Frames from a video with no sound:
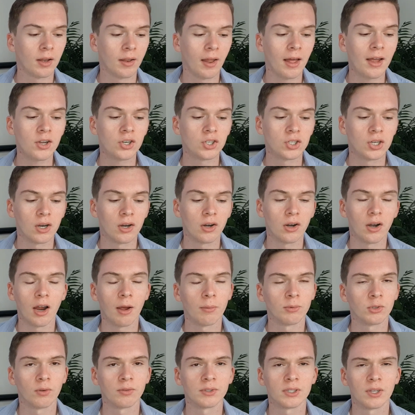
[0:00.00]
Last year, I
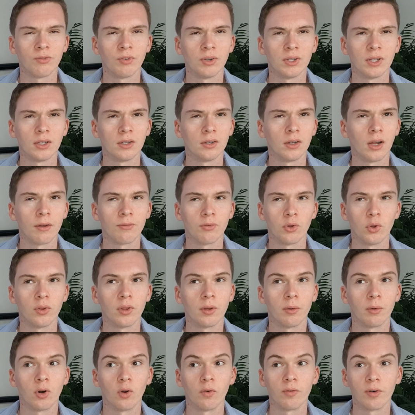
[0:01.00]
was obviously reading a few
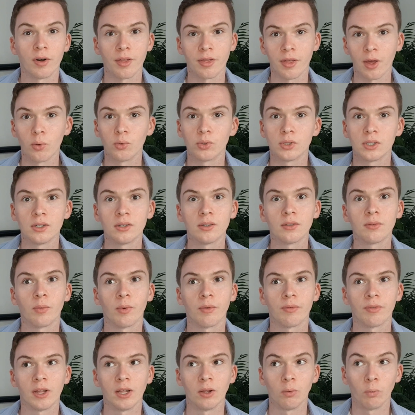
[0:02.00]
that were over 1,000
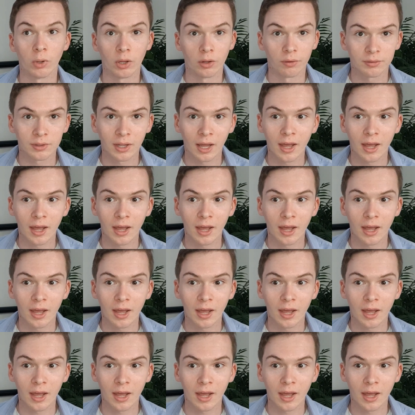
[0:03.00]
with like Wheel of